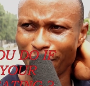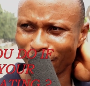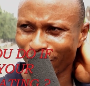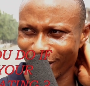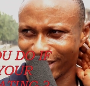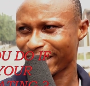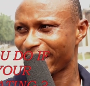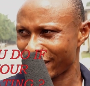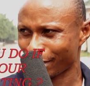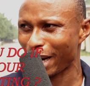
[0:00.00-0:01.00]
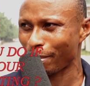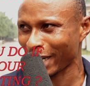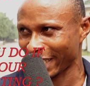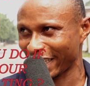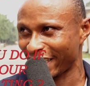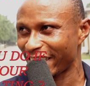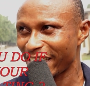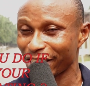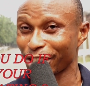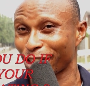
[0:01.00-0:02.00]
Because it's my partner,
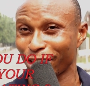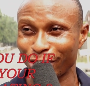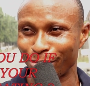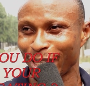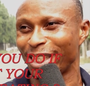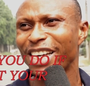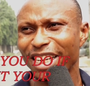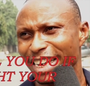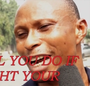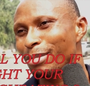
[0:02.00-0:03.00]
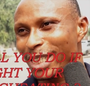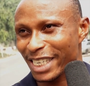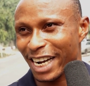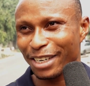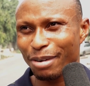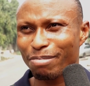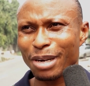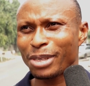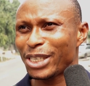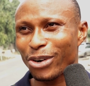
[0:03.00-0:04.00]
he's cheating on me. That means that
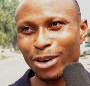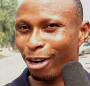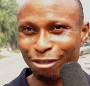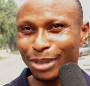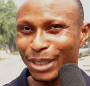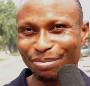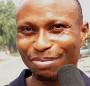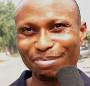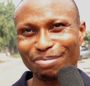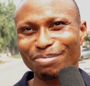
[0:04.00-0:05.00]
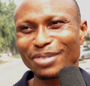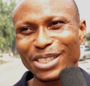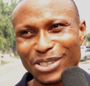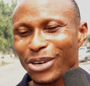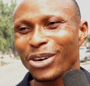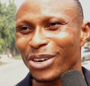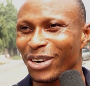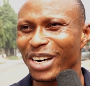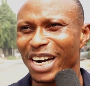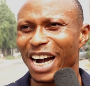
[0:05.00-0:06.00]
maybe he no love me. So